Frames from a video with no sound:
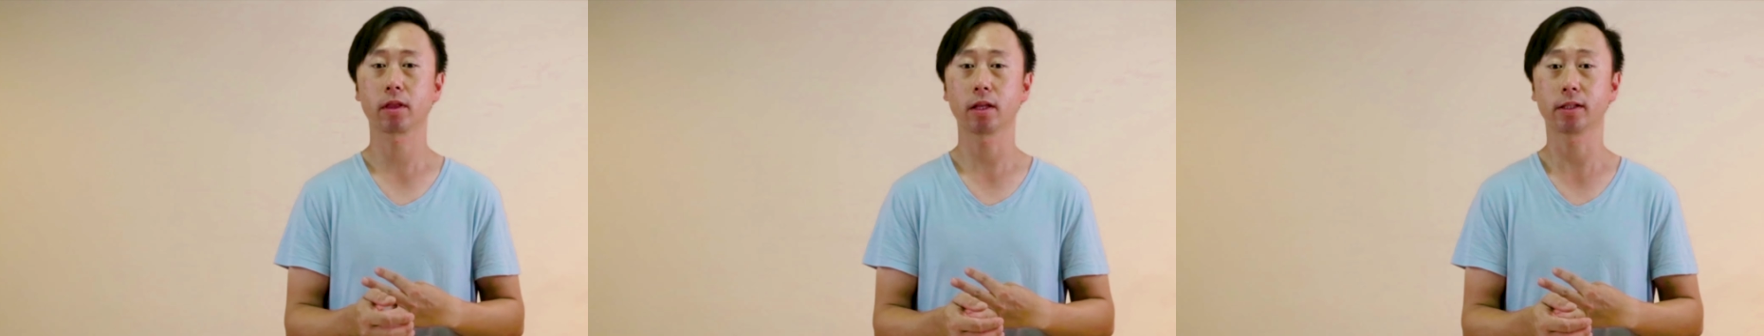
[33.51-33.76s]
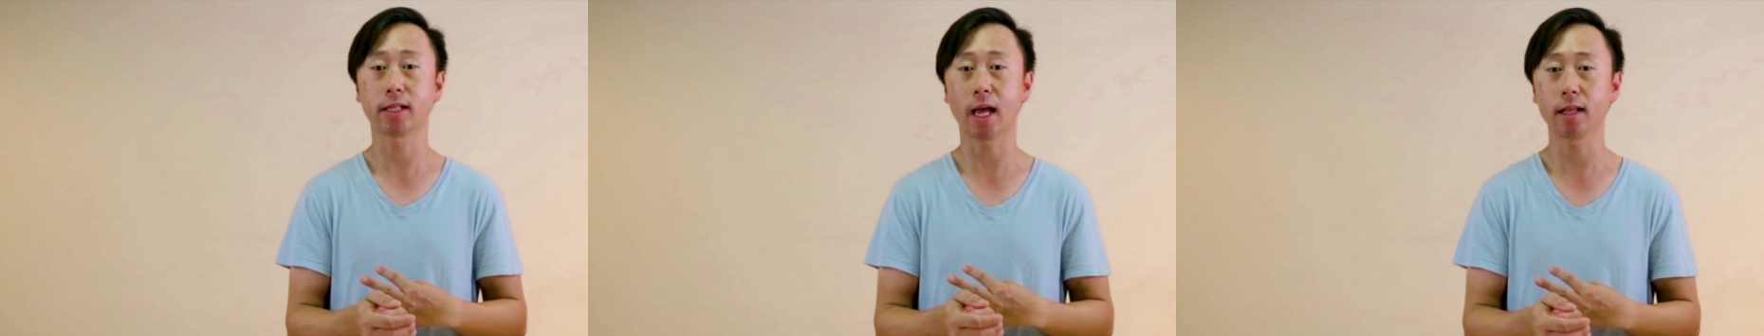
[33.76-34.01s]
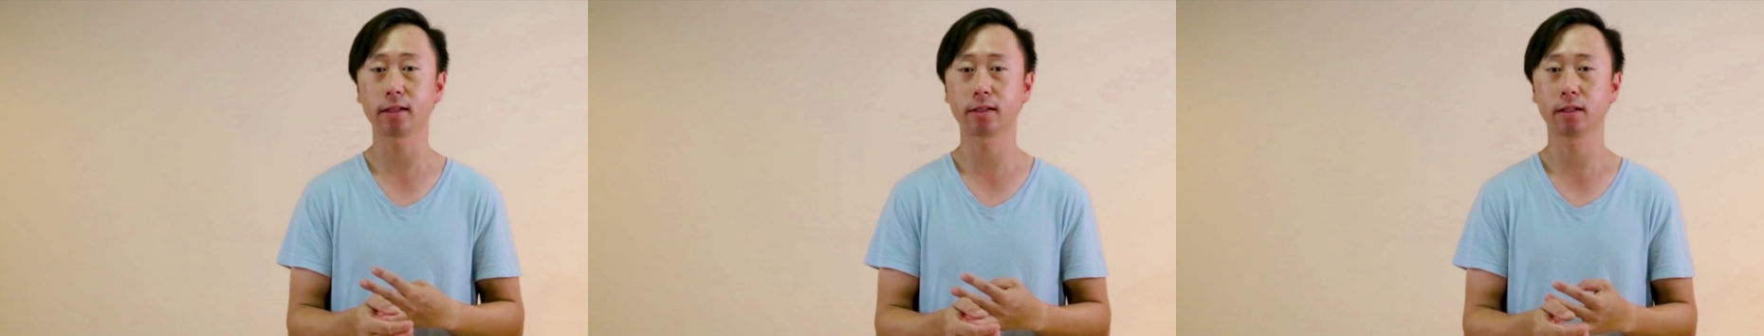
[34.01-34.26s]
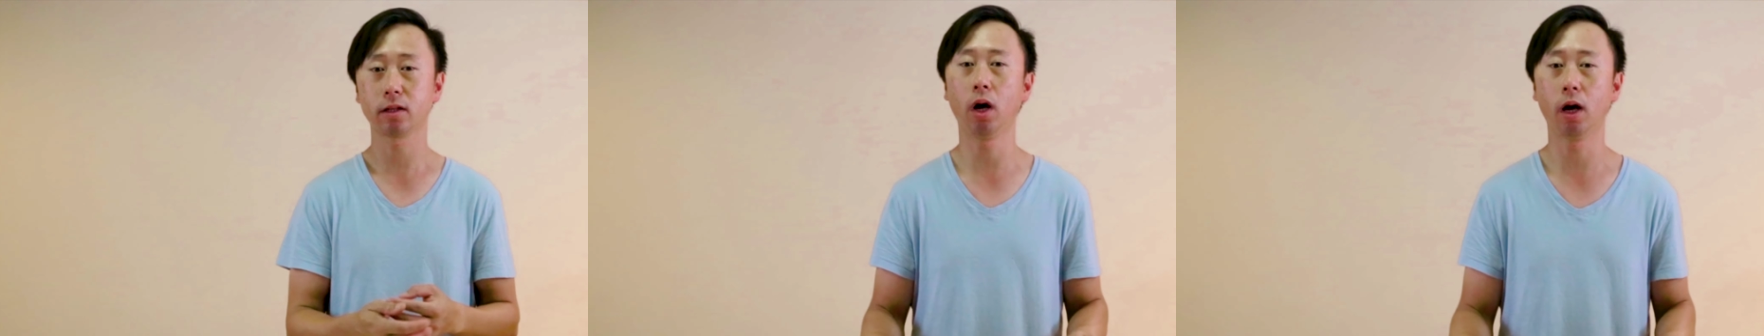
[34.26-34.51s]
the
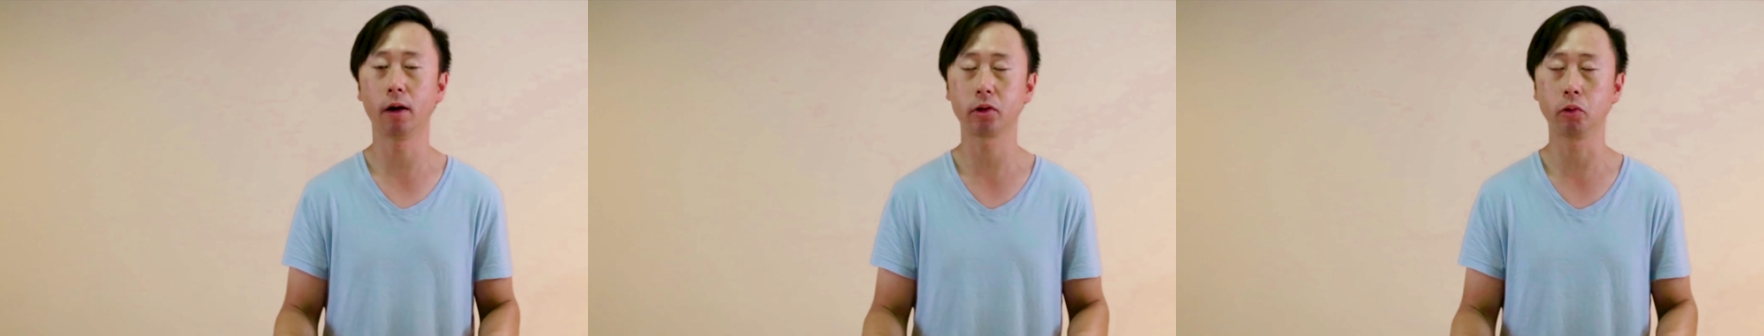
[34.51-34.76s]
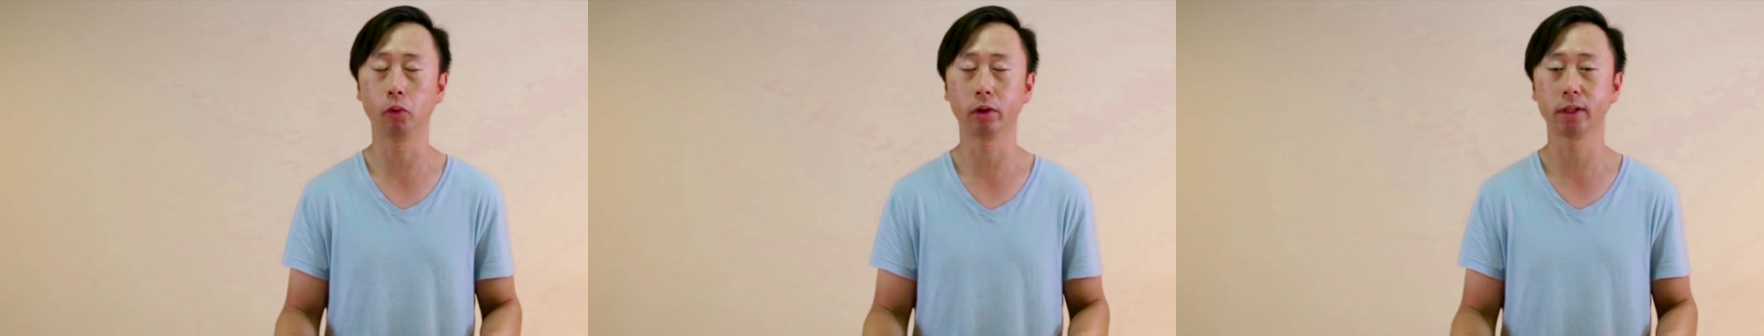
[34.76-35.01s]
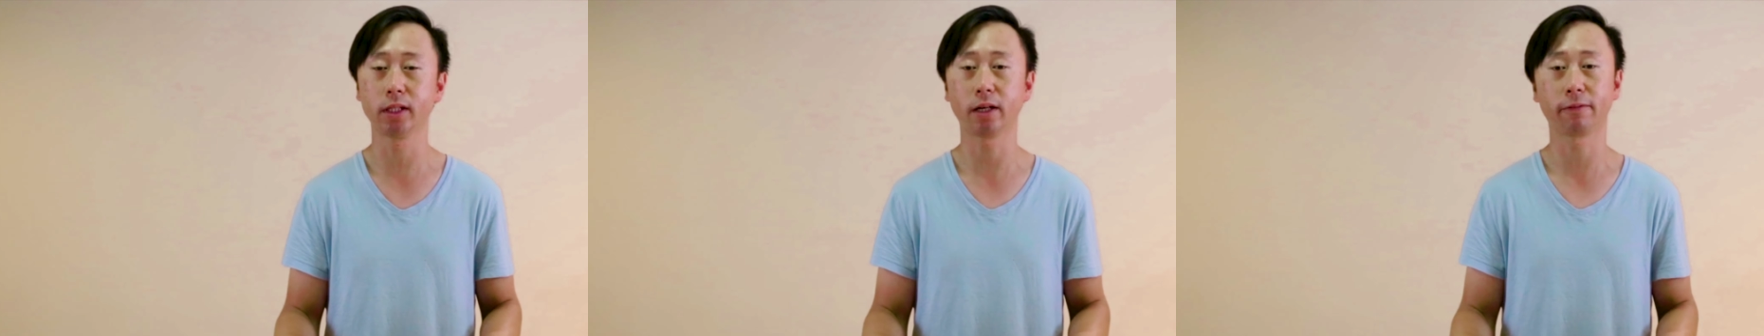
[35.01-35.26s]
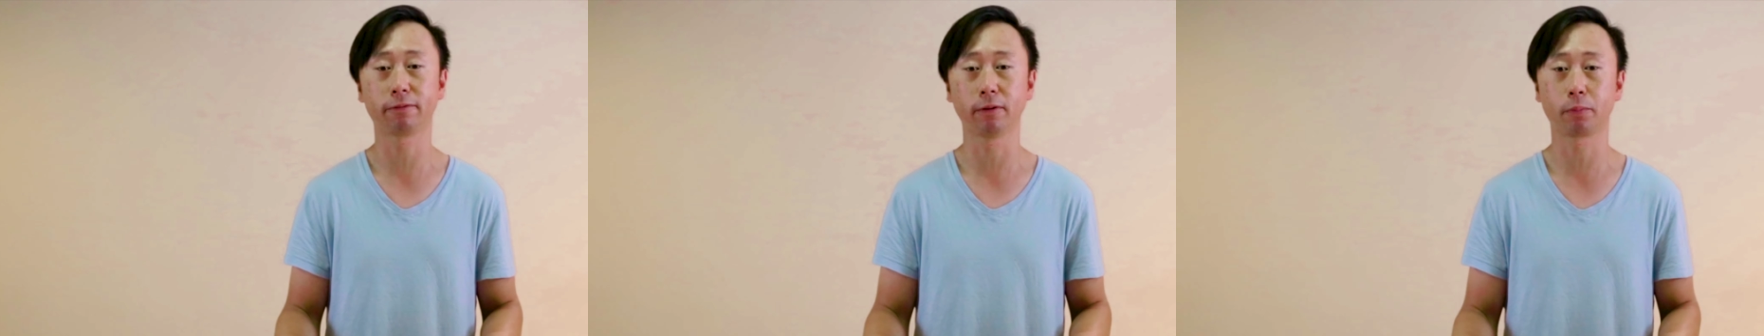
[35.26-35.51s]
tent, you will need
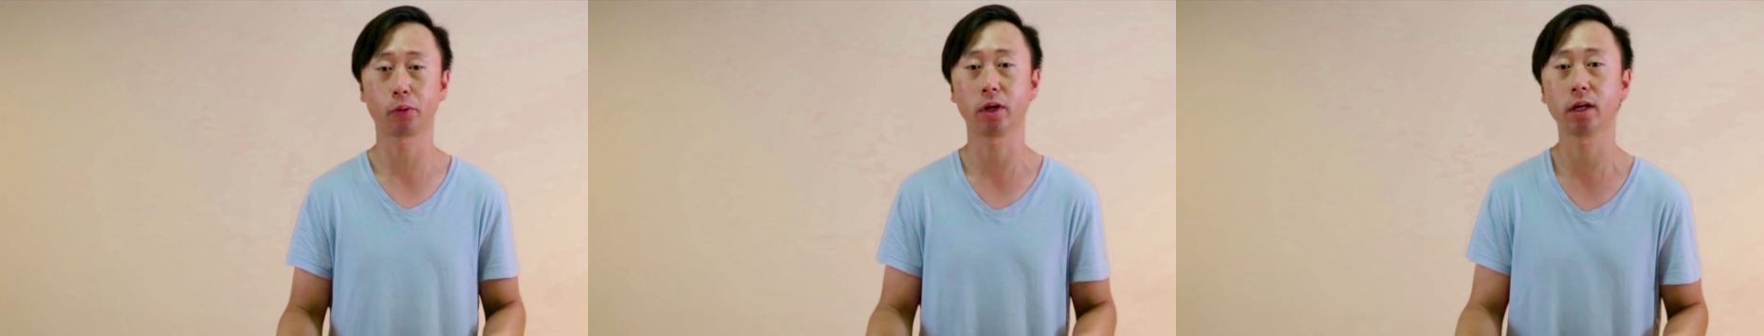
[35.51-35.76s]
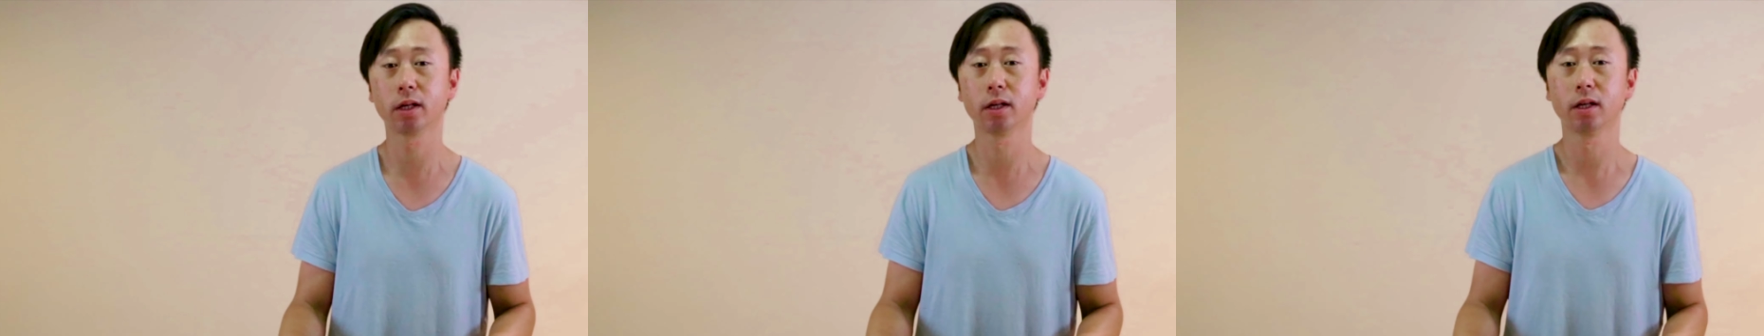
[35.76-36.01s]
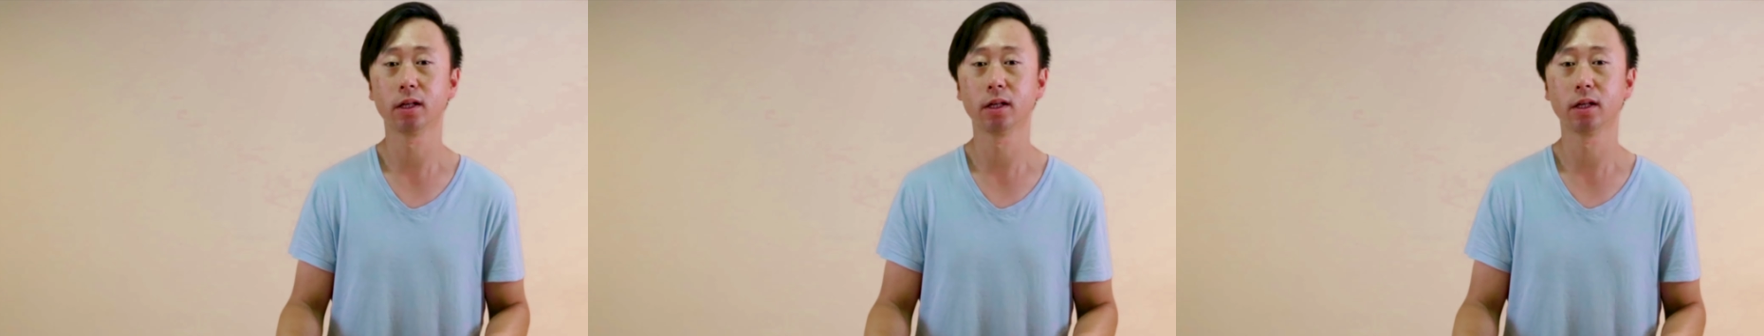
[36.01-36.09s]
a footprint.